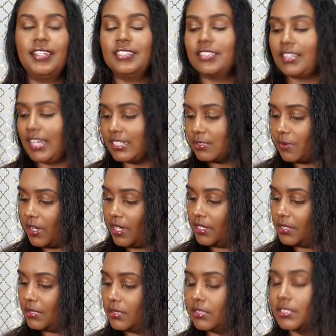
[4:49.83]
So that's what I
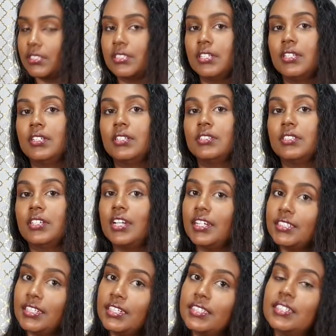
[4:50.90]
used to
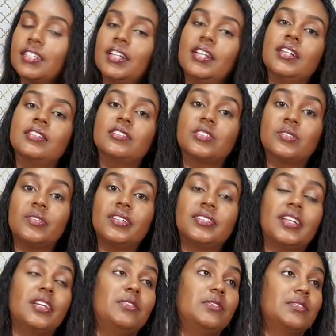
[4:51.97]
cut it. To sew it,
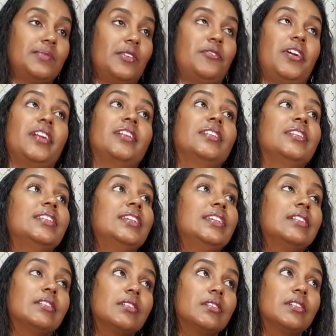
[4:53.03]
I used my regular
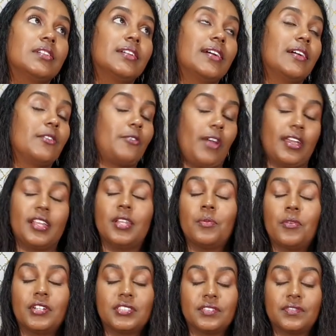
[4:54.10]
needle, regular
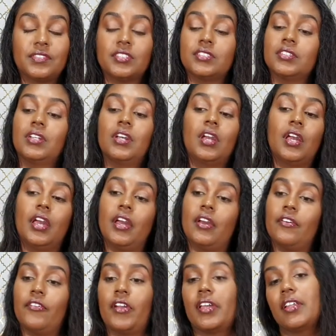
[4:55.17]
presser foot,
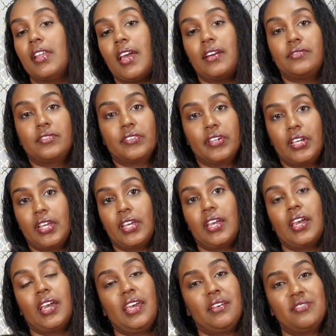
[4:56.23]
regular everything.
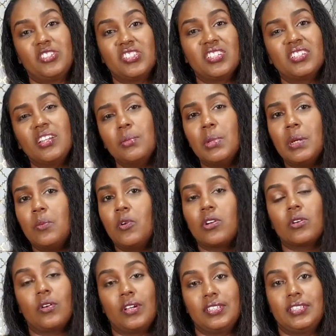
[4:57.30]
It was just a little bit more
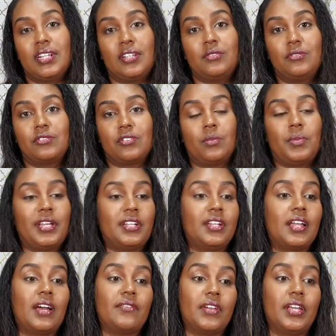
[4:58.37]
noisy than usual, but I
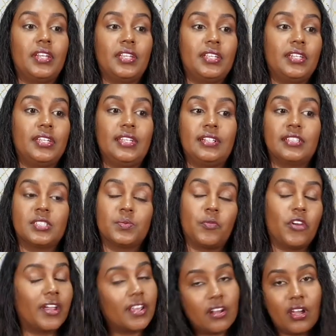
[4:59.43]
didn't have any needles
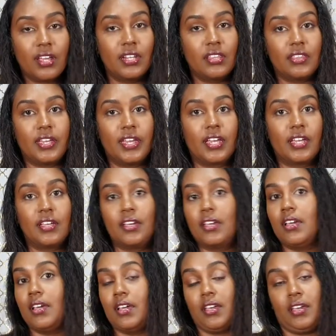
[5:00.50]
breaking or anything.
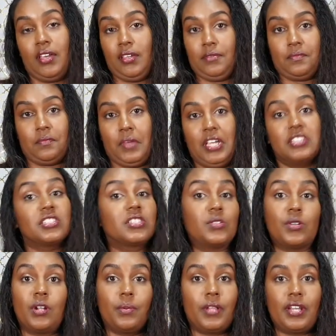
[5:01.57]
It just
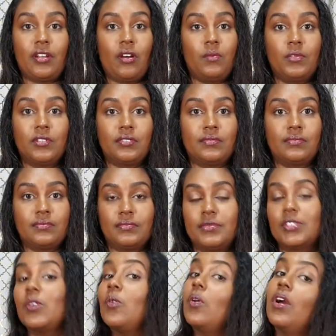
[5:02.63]
showed up like normal.
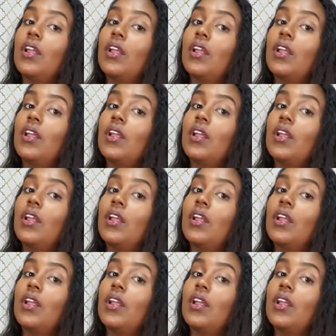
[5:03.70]
So